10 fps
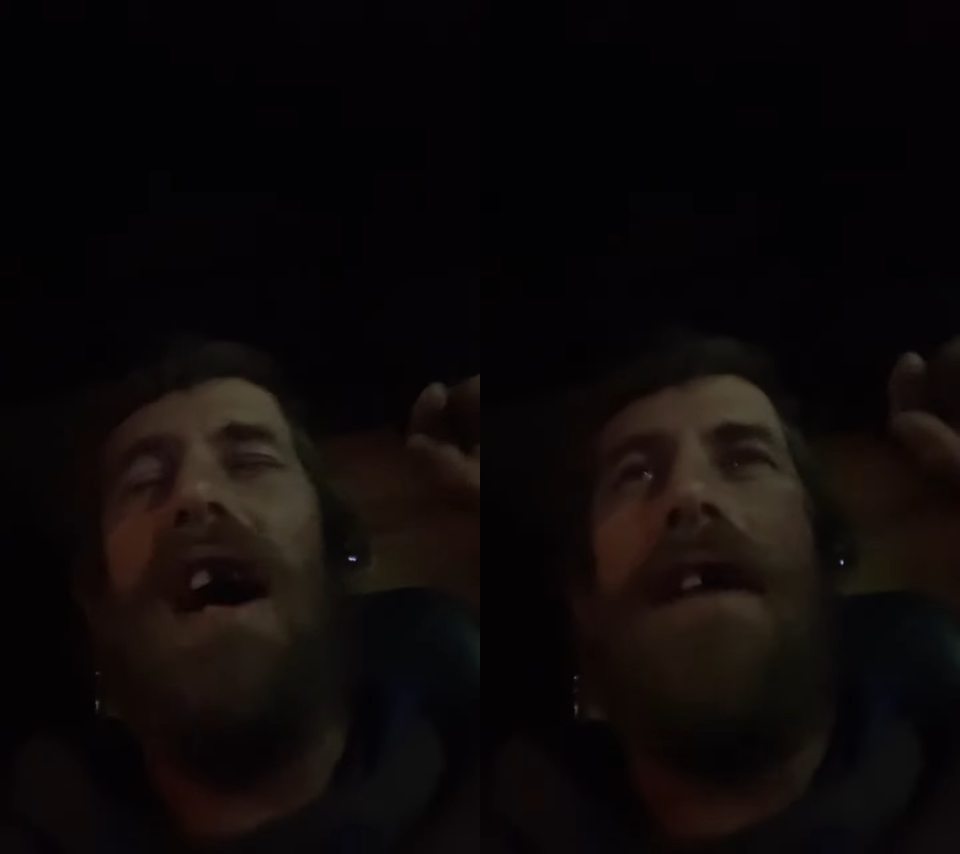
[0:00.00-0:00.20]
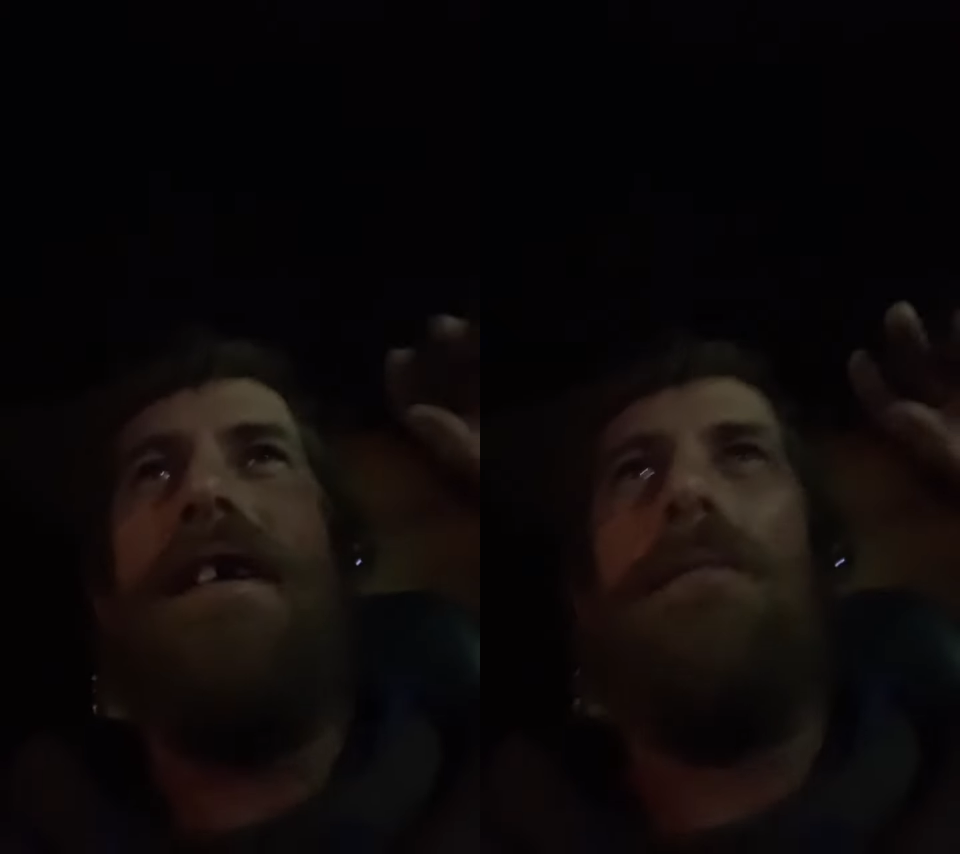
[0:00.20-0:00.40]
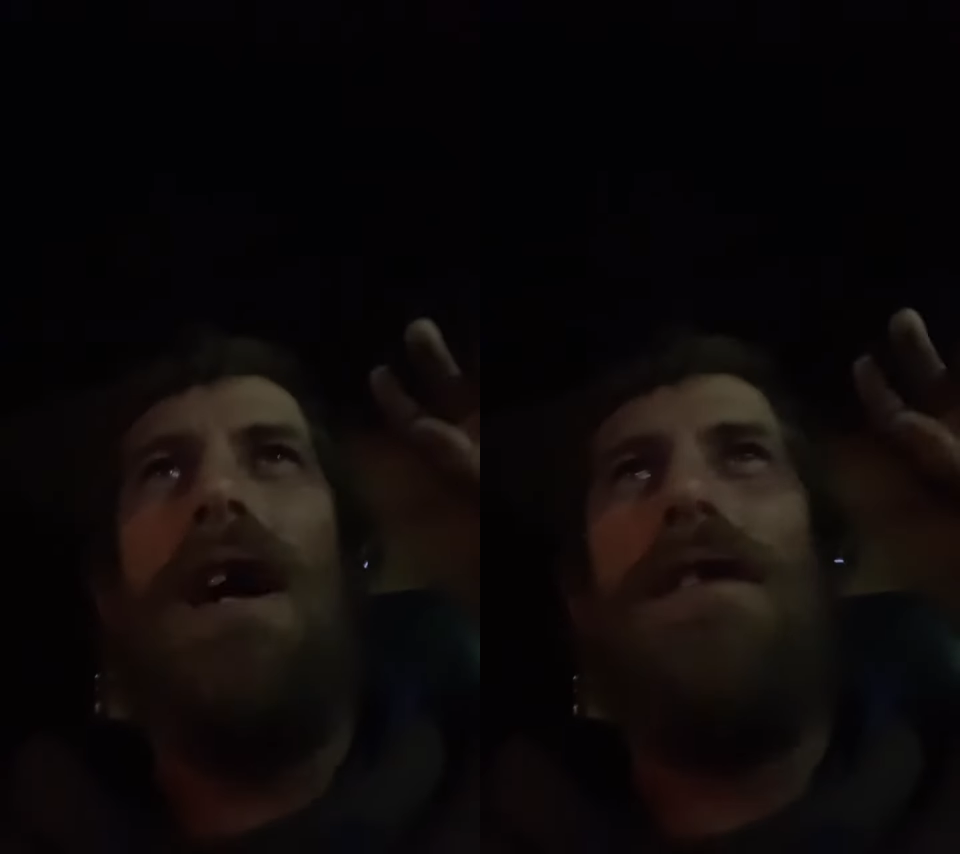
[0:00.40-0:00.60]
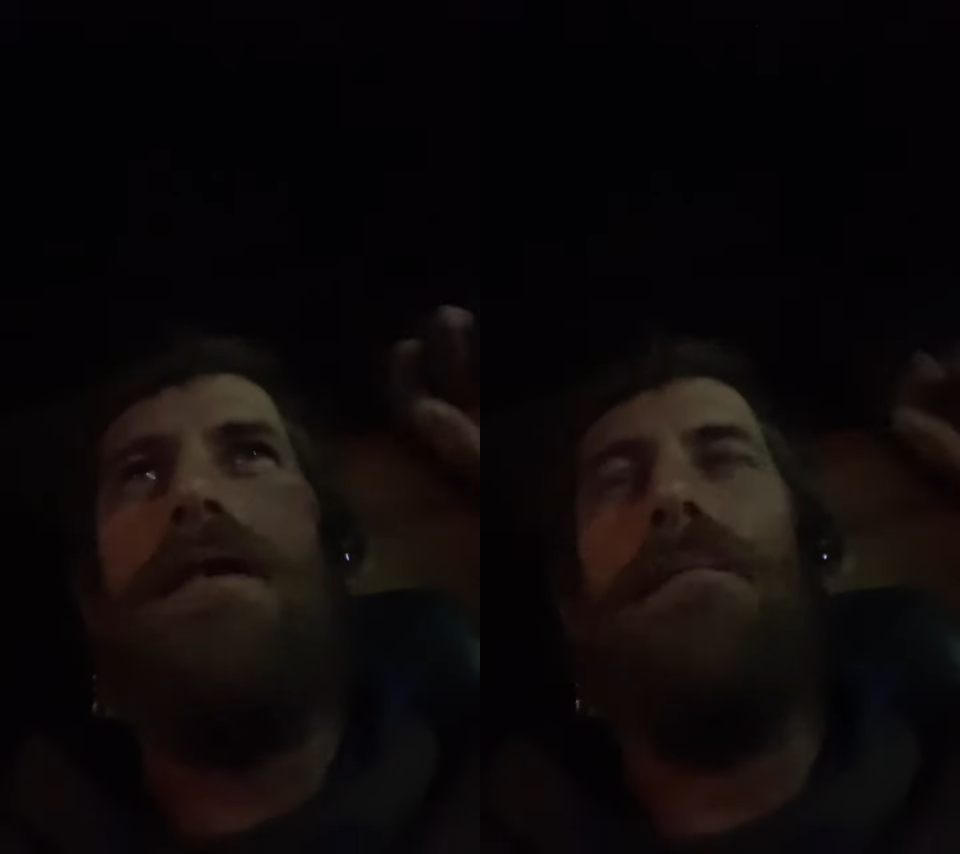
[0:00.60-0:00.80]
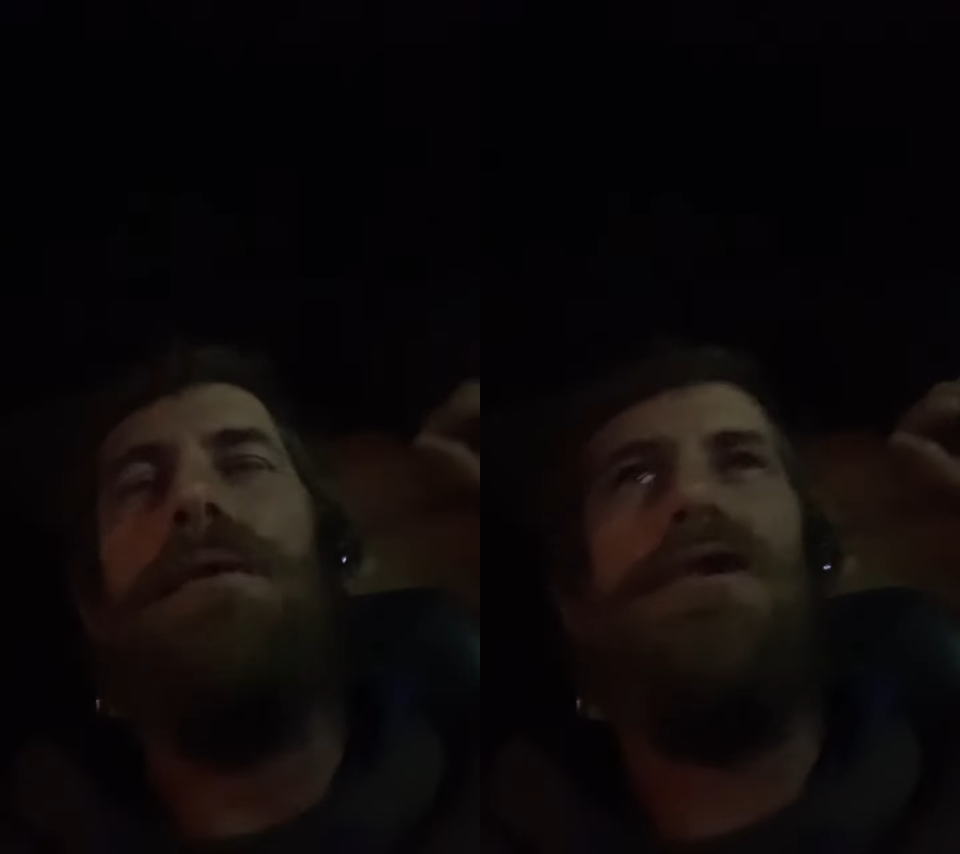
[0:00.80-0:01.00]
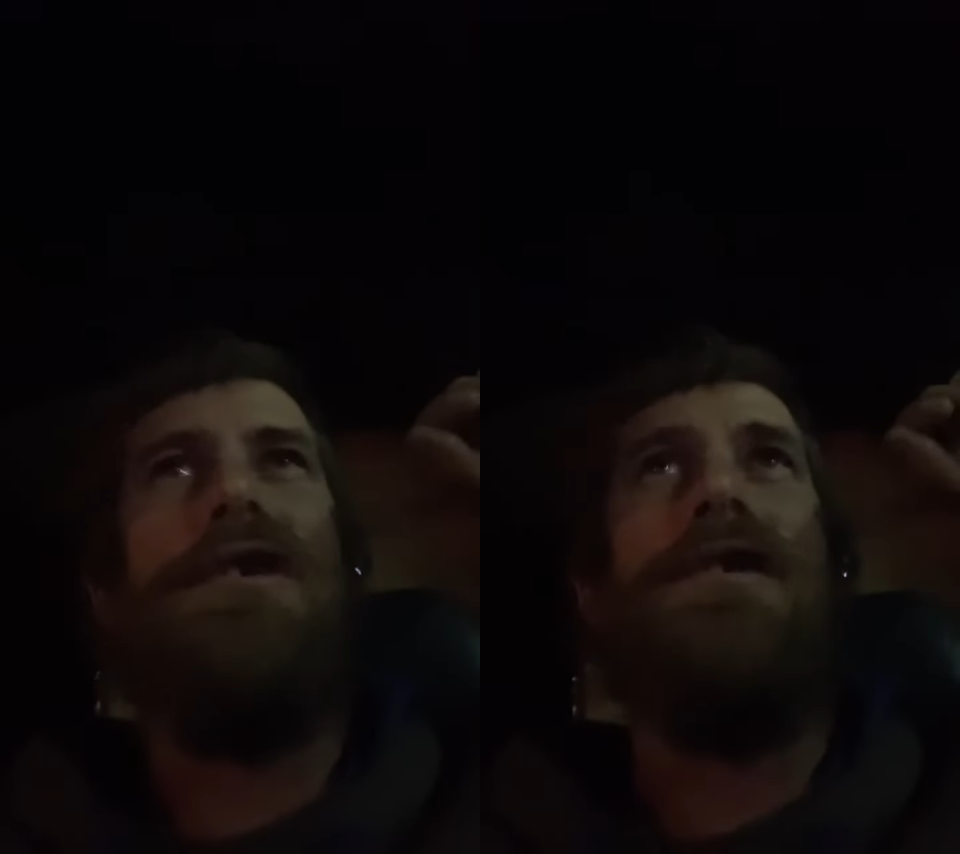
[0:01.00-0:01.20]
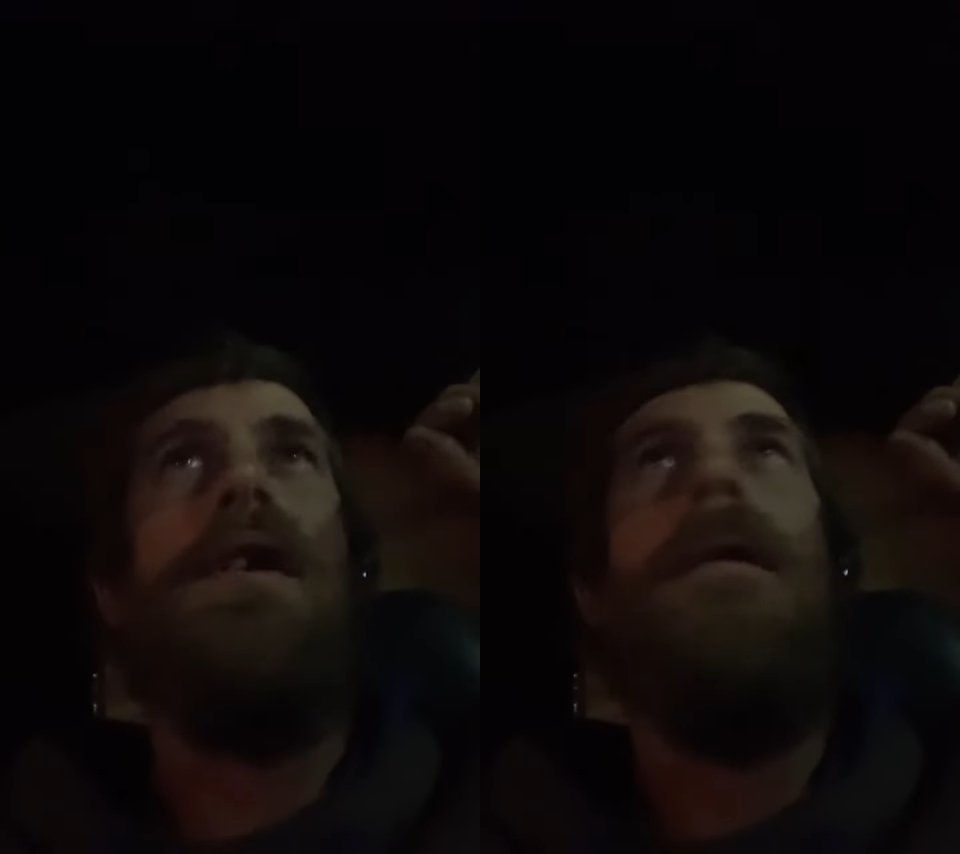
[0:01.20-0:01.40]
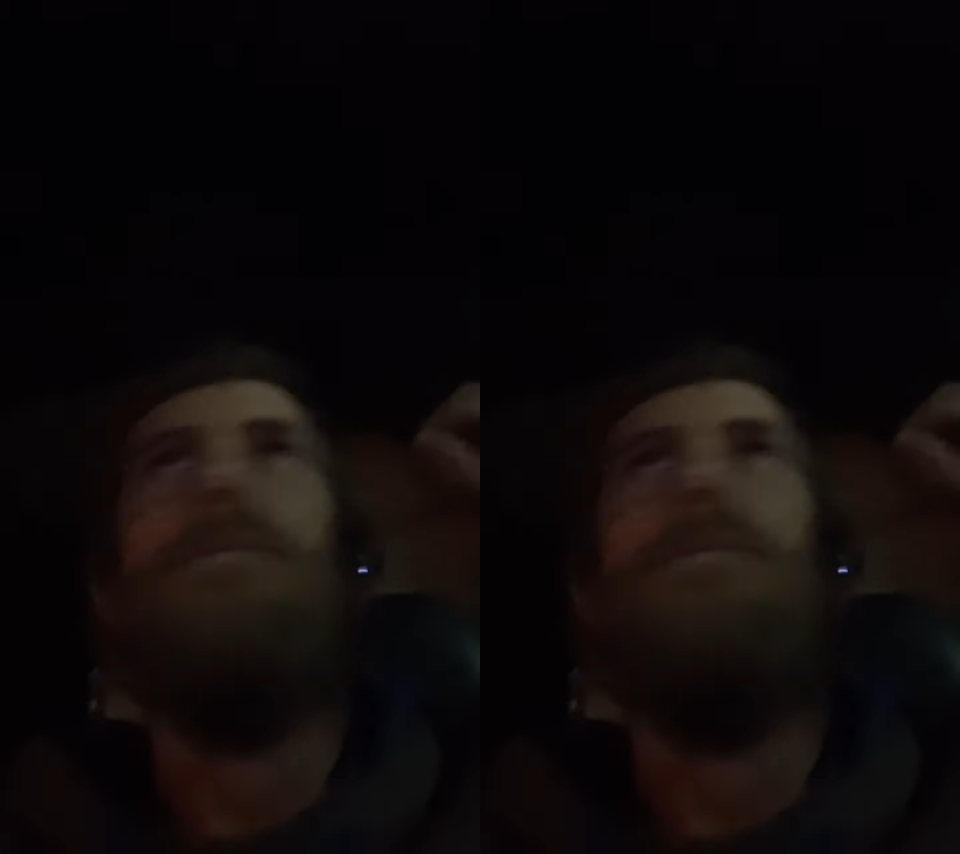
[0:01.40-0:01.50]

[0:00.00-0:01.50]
hiding behind the bushes.